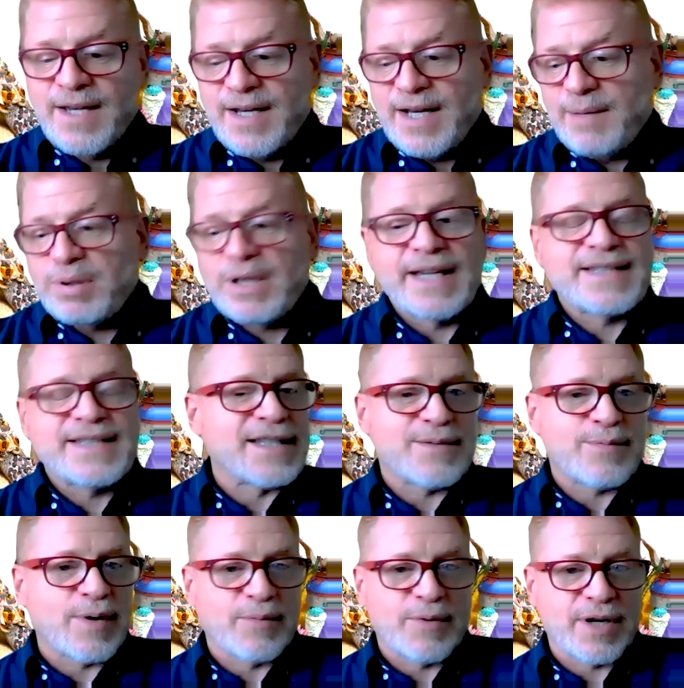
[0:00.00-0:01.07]
uh, places
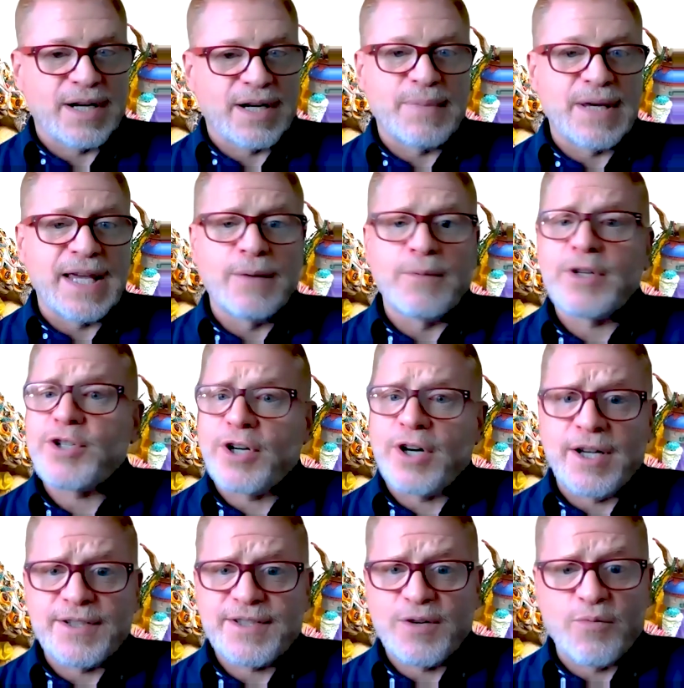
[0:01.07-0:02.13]
where we're gonna be, which are
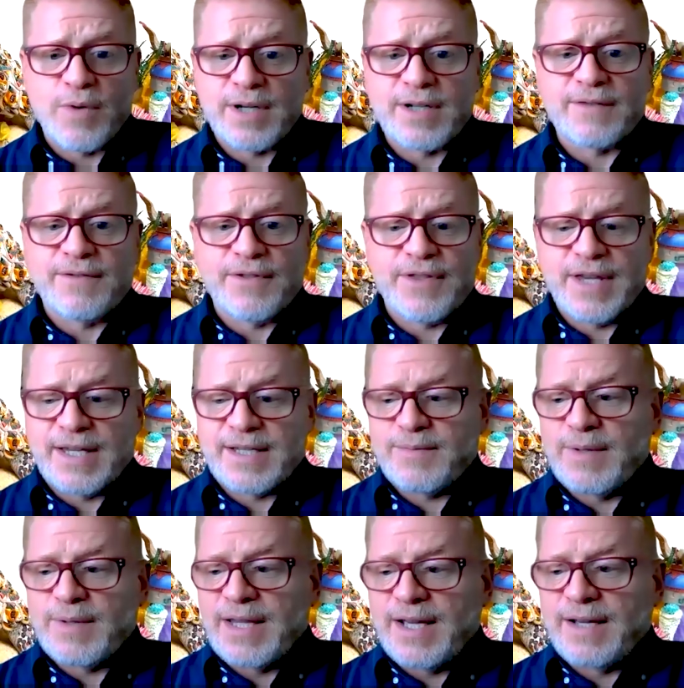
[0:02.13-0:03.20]
also wonderful things
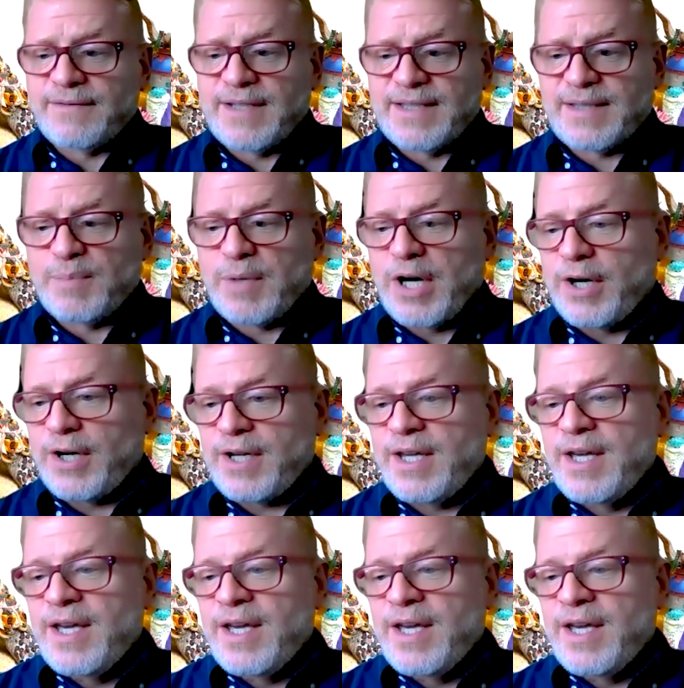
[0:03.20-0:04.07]
we love to spark.